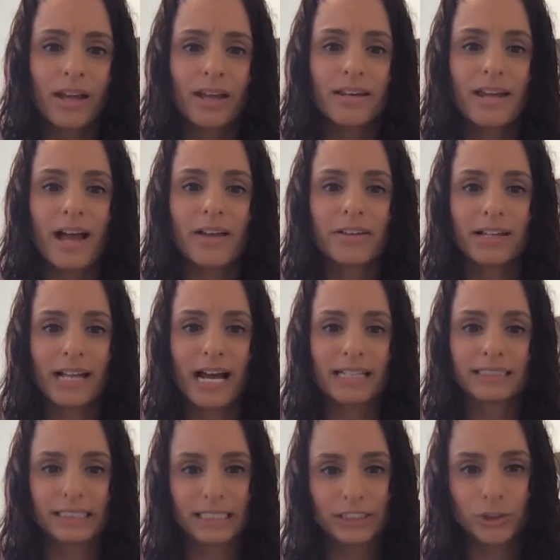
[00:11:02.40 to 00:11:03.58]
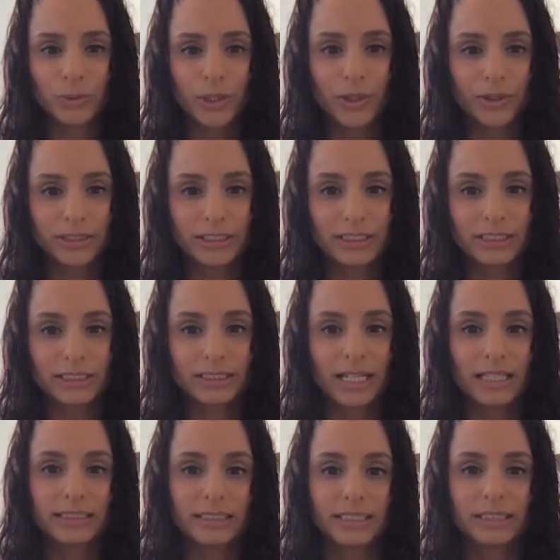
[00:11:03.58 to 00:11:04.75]
Now the last stage we're going to
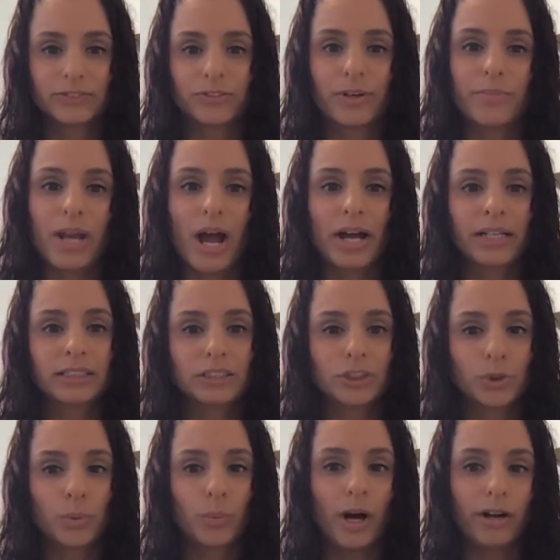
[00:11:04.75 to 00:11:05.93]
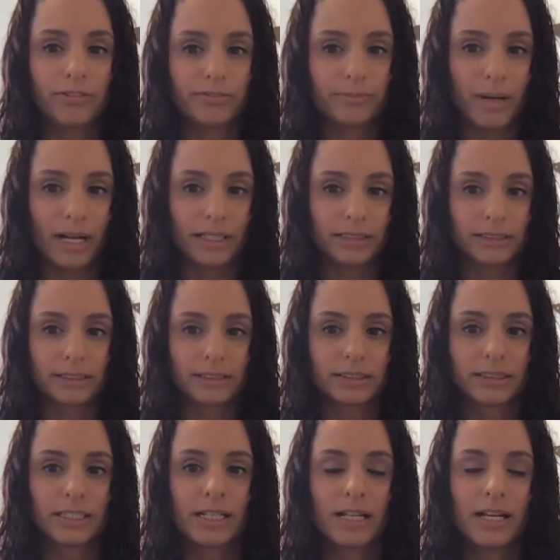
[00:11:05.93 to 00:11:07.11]
discuss is from nine to 12 months.
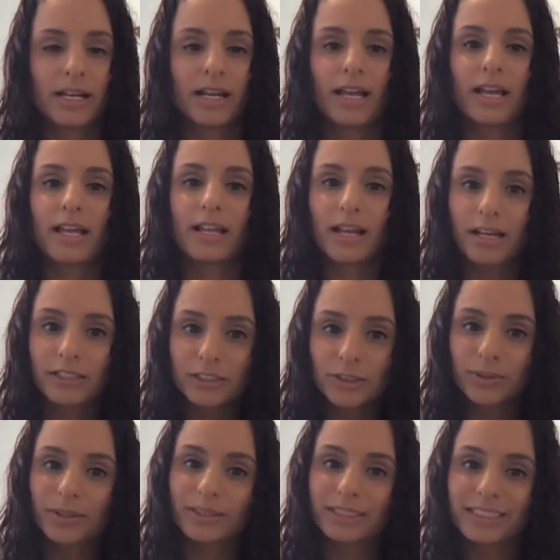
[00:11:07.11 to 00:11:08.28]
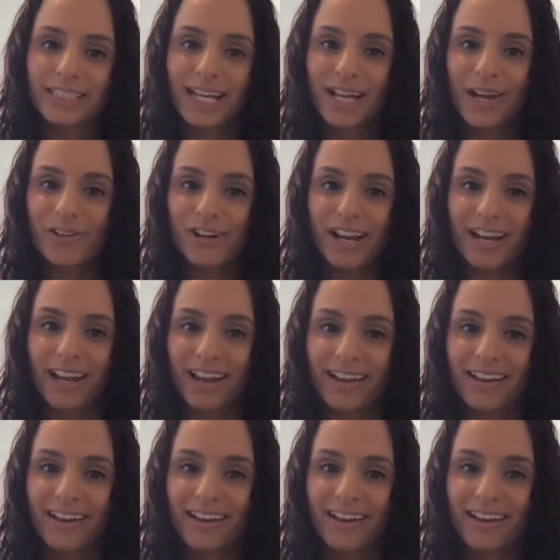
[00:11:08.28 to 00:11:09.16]
And here's where I'm gonna say get ready